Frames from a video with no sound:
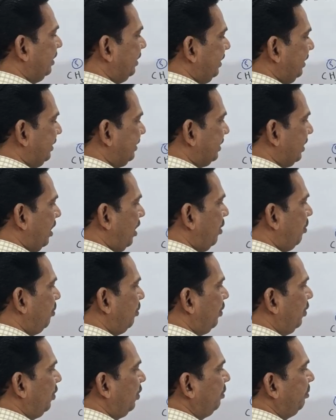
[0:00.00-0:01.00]
this
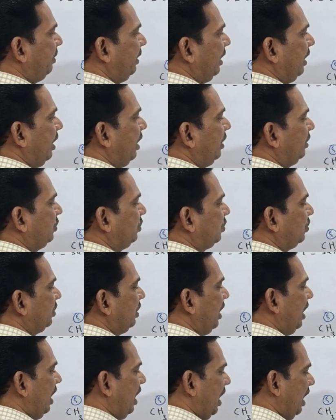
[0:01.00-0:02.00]
compound belongs to
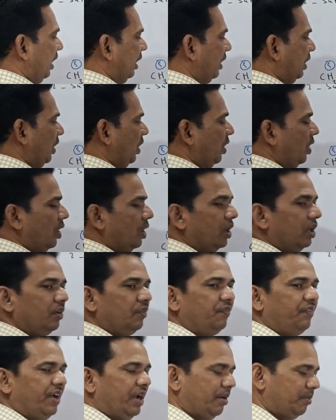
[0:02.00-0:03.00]
the alcohol
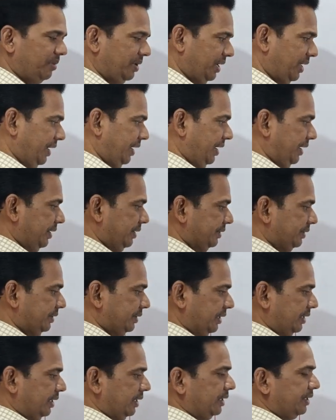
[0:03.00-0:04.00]
family.
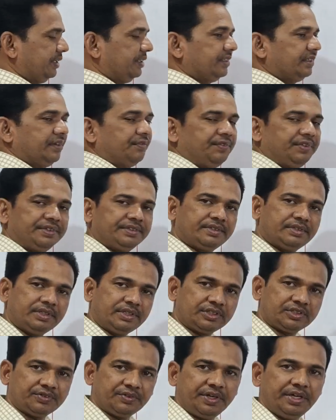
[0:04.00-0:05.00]
Secondary suffix,
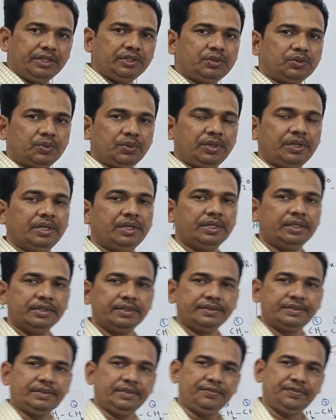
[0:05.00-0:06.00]
that's why I told
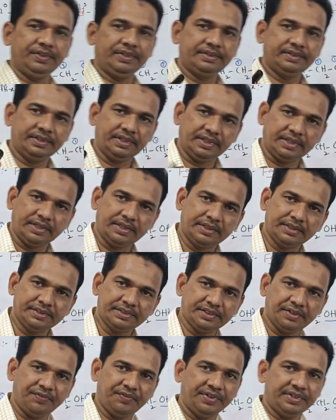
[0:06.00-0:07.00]
suffix, secondary
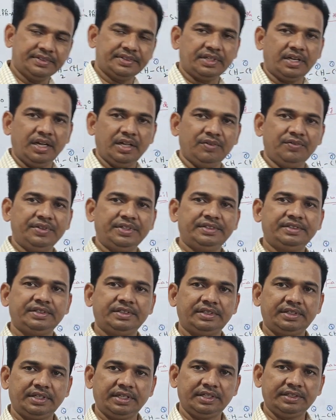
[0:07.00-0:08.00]
suffix always
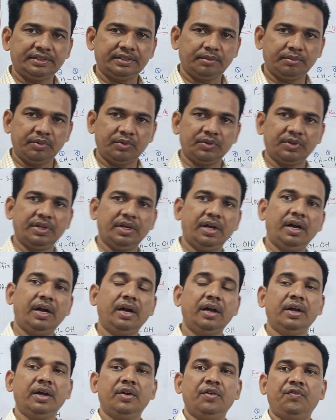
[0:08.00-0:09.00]
it tells about
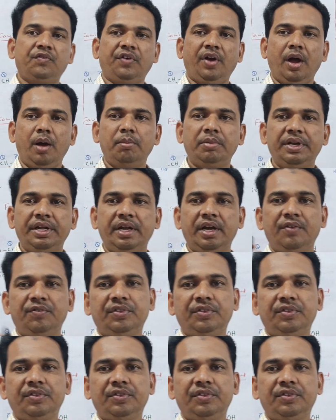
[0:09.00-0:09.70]
the family